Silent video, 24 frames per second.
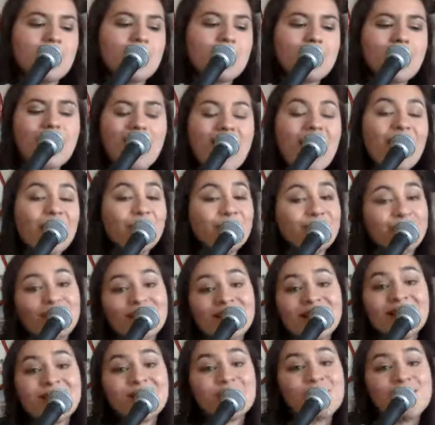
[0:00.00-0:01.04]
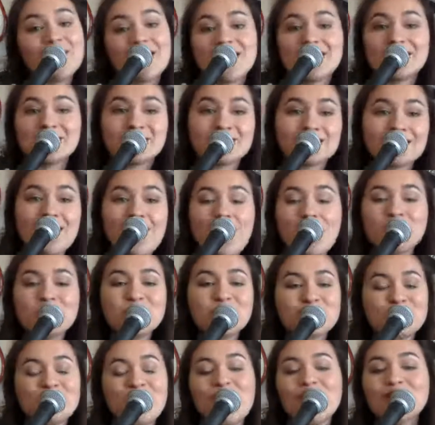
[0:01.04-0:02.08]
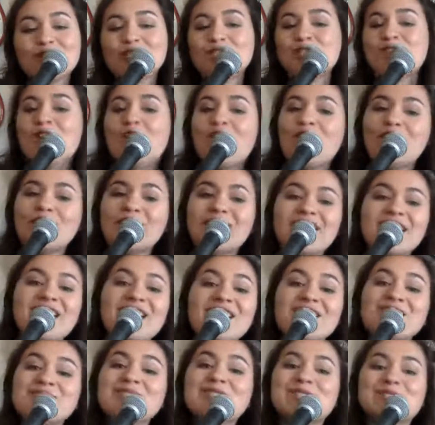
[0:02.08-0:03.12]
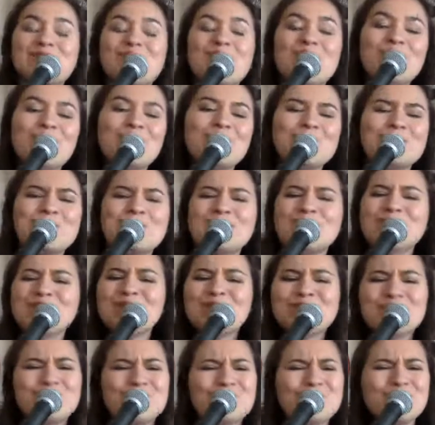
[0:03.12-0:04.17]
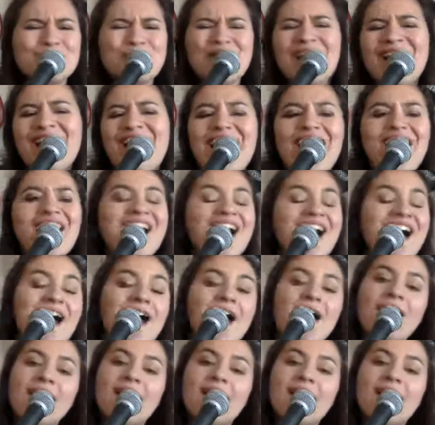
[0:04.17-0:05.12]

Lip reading: I feel as summer starts falling, so do I.